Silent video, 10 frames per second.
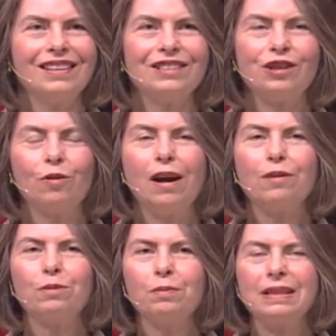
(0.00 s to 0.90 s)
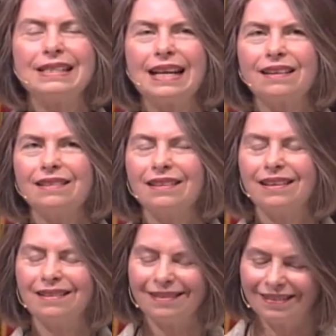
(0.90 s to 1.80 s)
So I will be
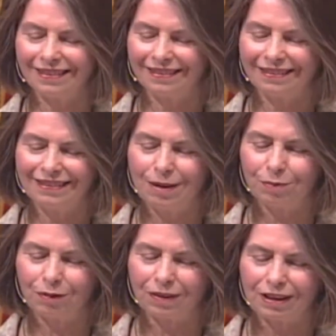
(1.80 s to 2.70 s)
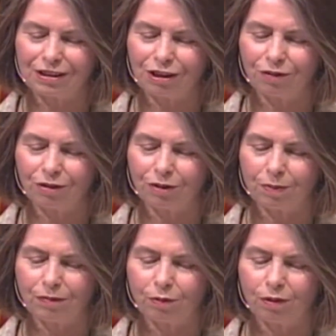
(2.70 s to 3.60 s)
seconding a, a, number of things that you've heard
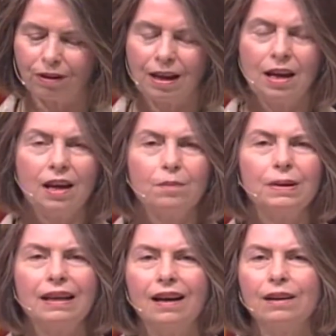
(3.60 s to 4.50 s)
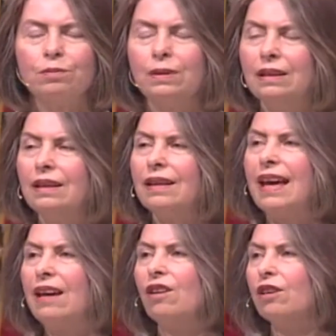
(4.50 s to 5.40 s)
before. But I really
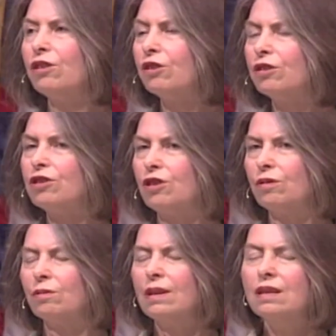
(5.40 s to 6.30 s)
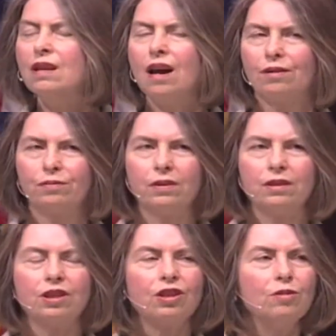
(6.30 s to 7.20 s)
cannot urge you enough
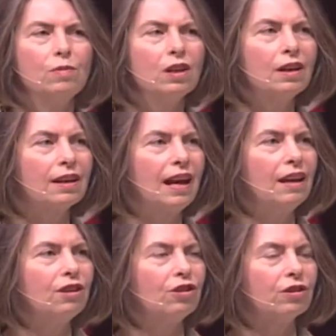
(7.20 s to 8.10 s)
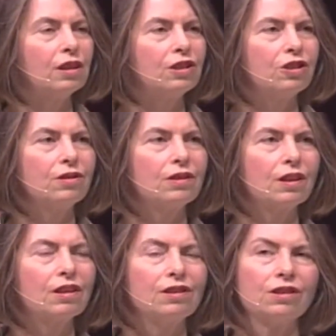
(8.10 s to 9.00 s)
to communicate your issues
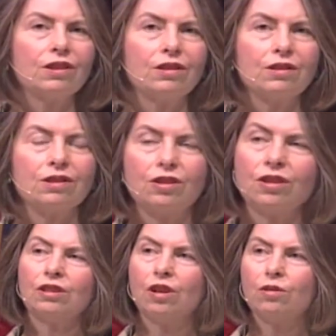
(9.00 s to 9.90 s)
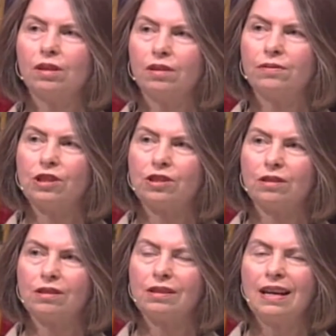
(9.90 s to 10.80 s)
and concerns to local
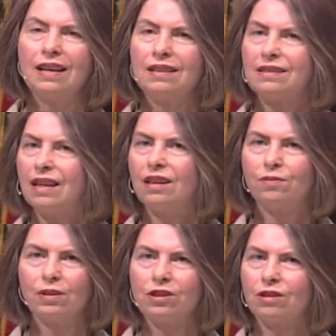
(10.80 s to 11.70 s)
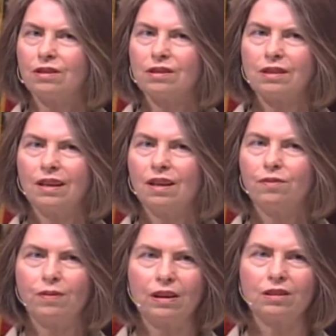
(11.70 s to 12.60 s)
officials, state officials,
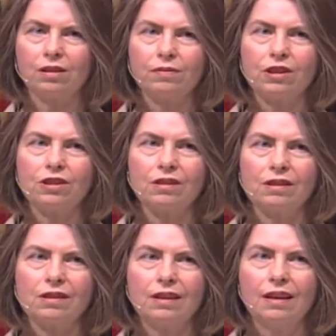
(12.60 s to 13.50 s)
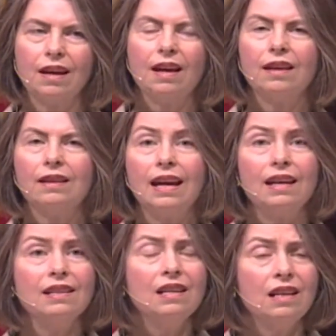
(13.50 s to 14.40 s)
federal officials.
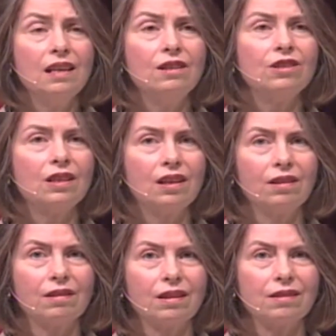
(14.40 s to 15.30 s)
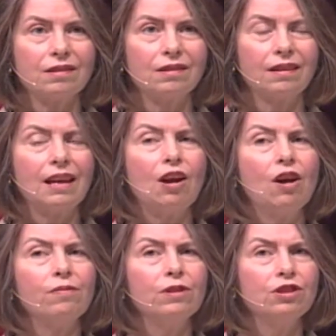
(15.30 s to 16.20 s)
They need to hear this. They
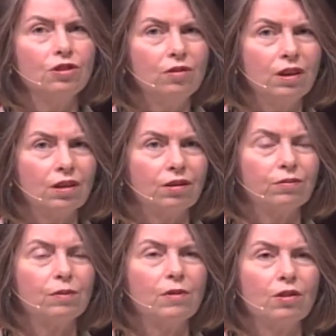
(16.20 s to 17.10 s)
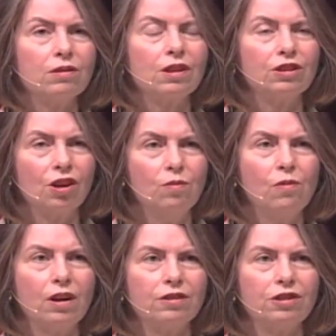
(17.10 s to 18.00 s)
often do hear from those that don't
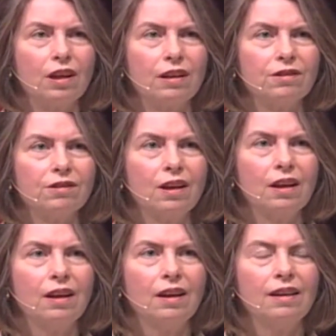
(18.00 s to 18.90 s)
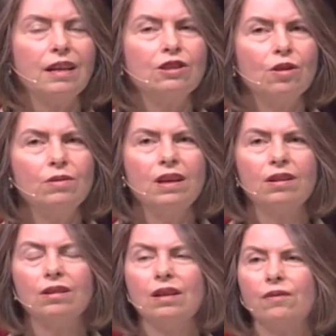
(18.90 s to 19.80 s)
want change. They don't
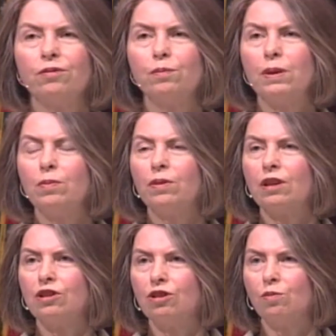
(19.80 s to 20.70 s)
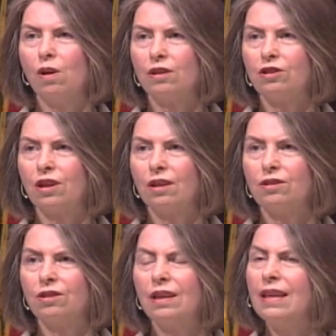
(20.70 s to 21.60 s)
hear enough from people that do want
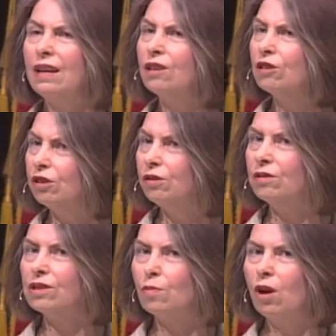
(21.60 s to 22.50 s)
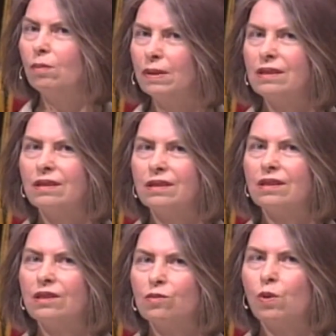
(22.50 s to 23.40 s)
change. And that includes small
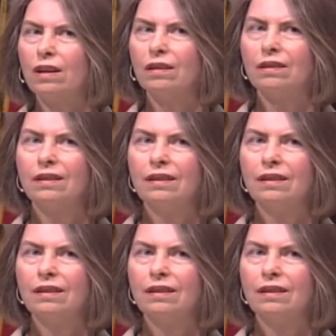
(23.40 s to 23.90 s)
businesses as well.